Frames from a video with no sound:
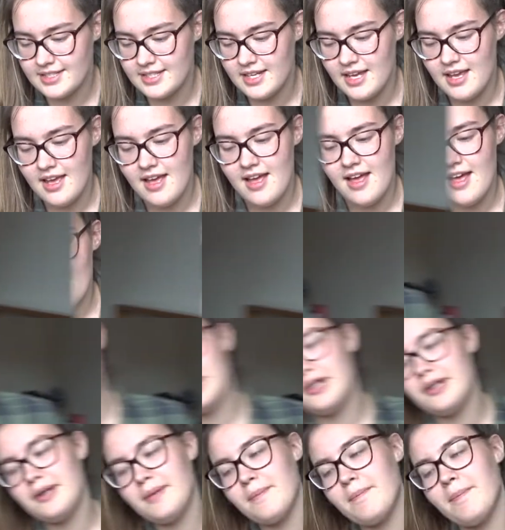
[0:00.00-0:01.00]

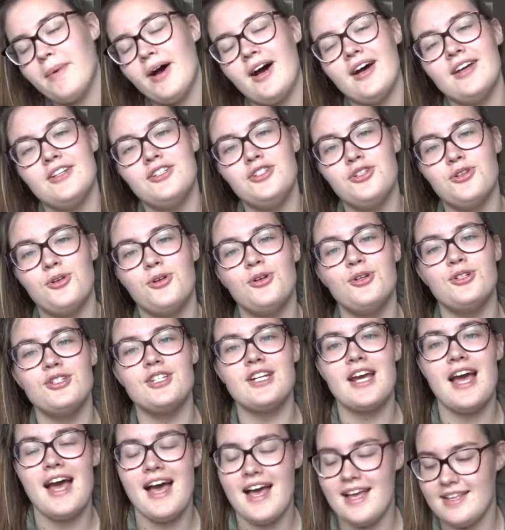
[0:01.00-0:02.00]
Shotgun by George
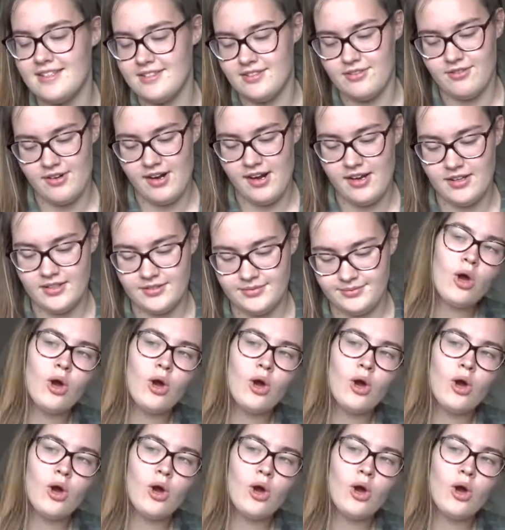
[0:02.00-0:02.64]
Ezra.